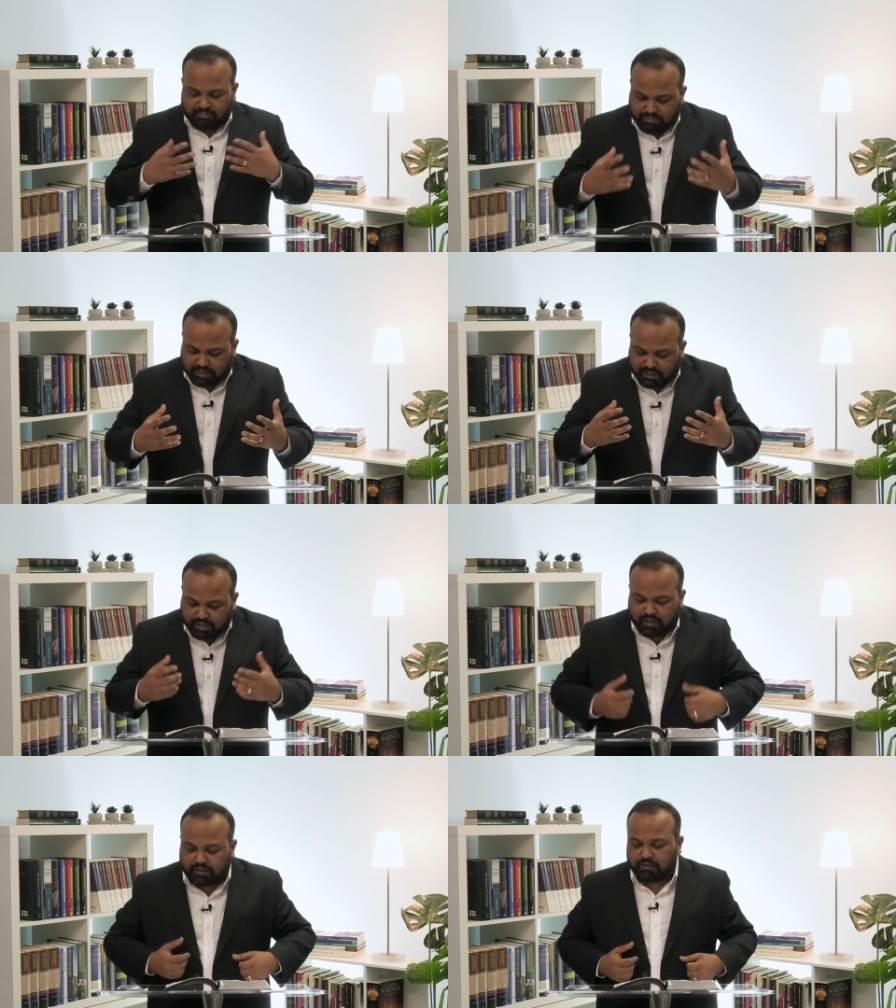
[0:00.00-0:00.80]
but
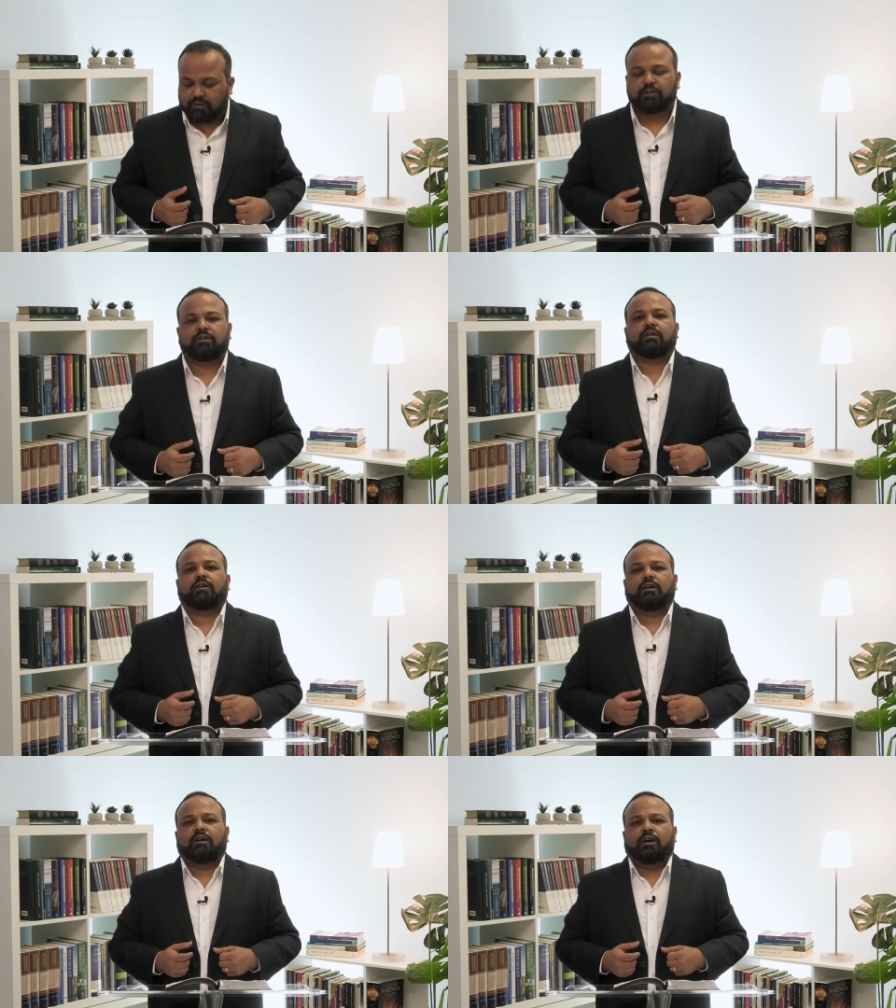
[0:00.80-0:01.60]
the
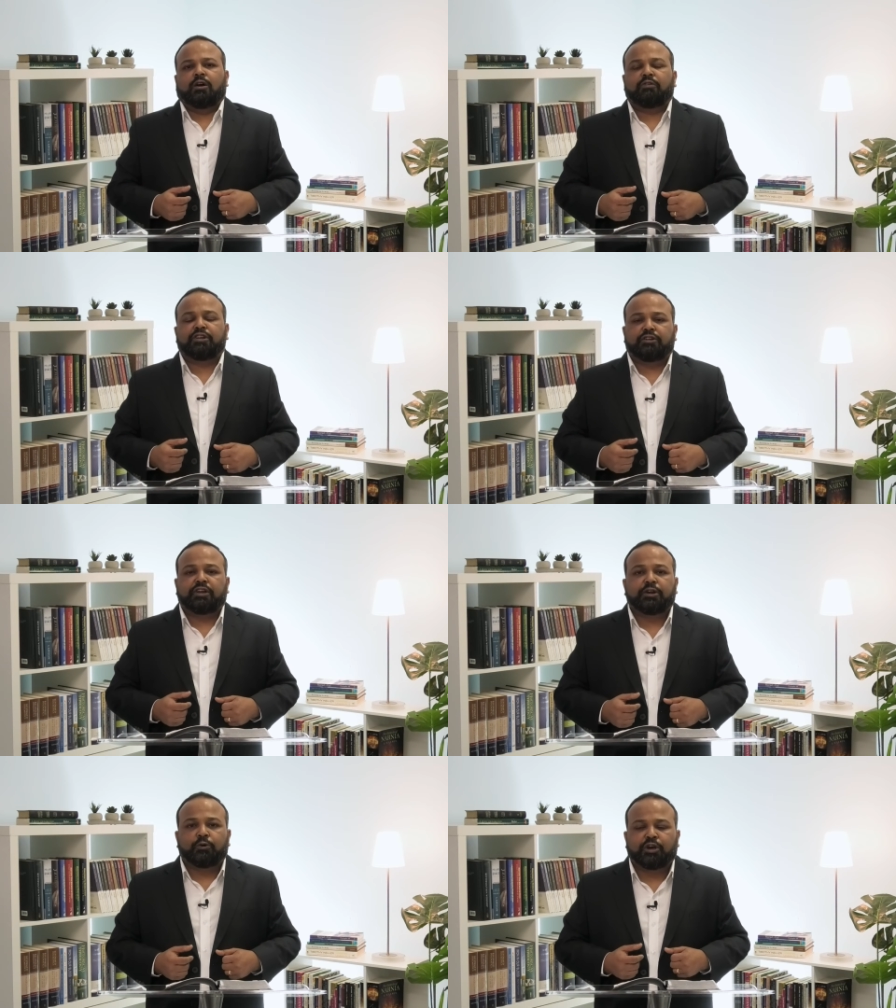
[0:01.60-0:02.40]
very
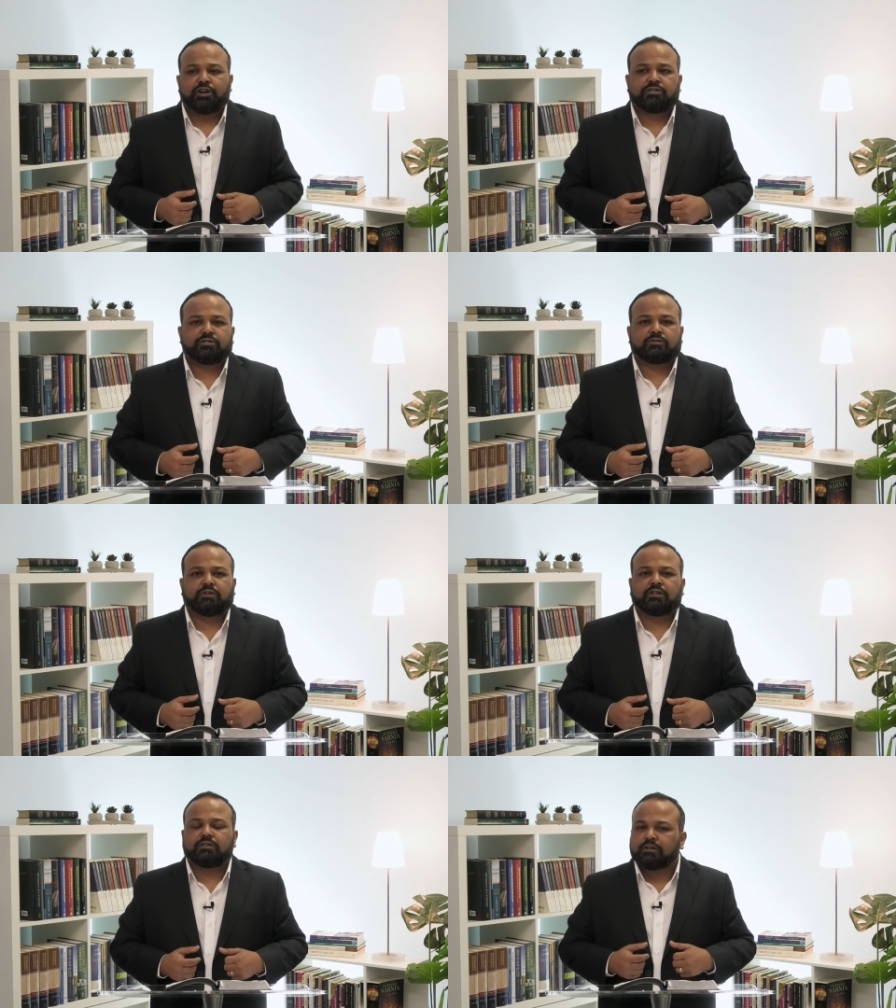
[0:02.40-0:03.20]
rare occasions
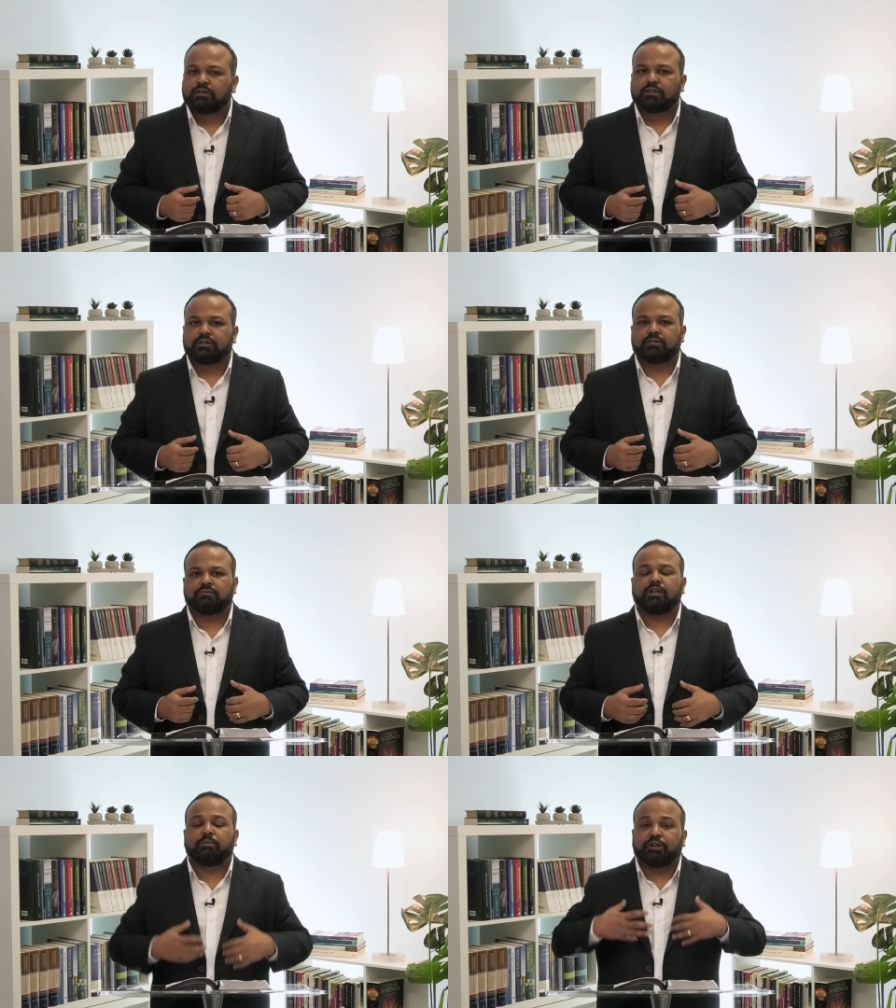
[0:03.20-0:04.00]
when
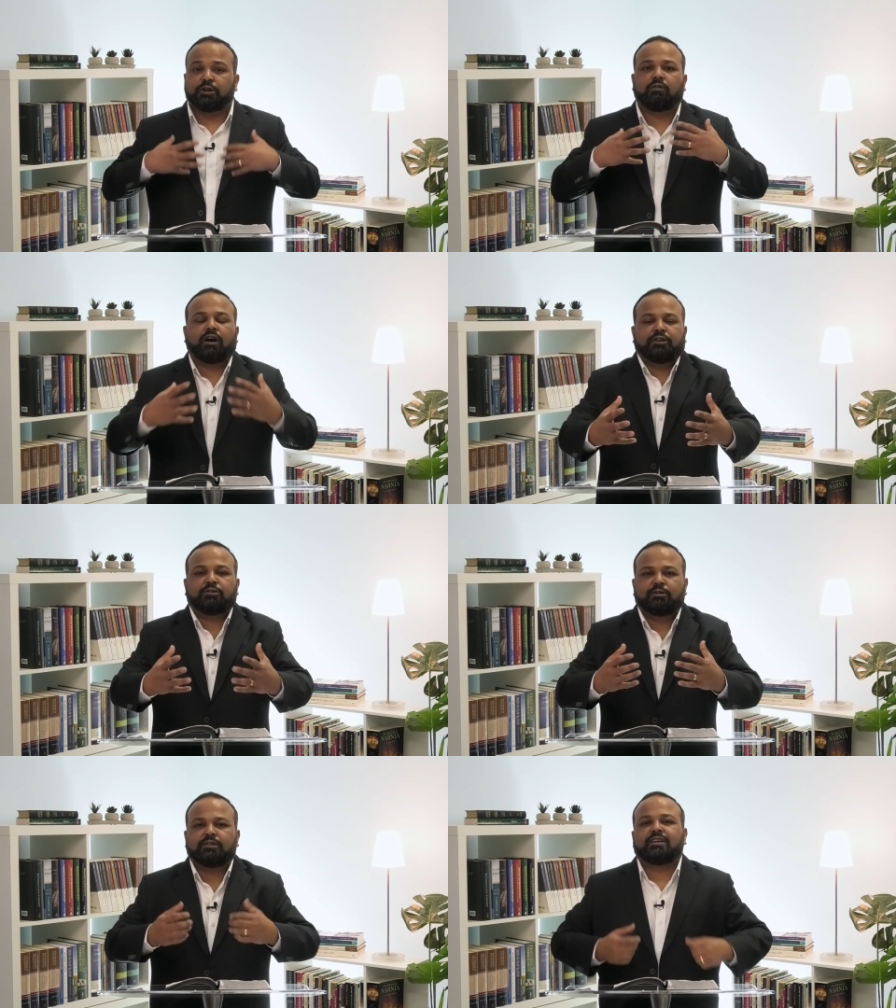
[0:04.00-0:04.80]
we'll be required
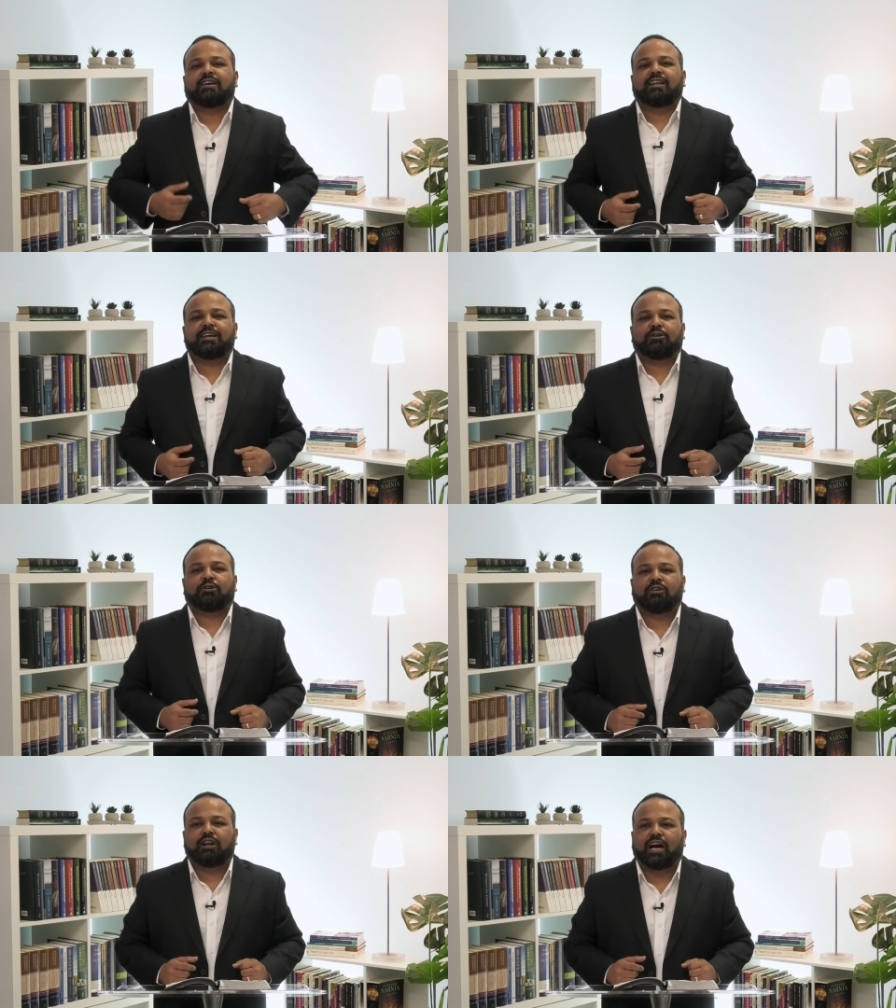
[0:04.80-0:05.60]
to lay down
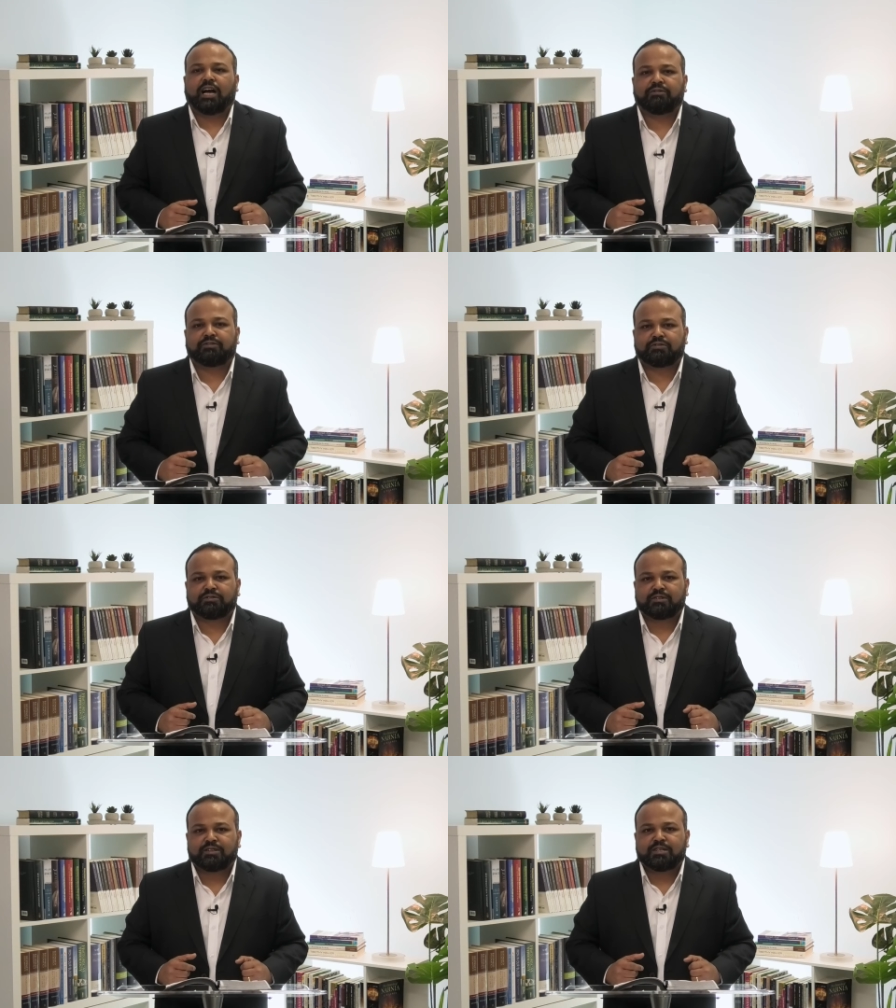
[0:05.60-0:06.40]
our lives.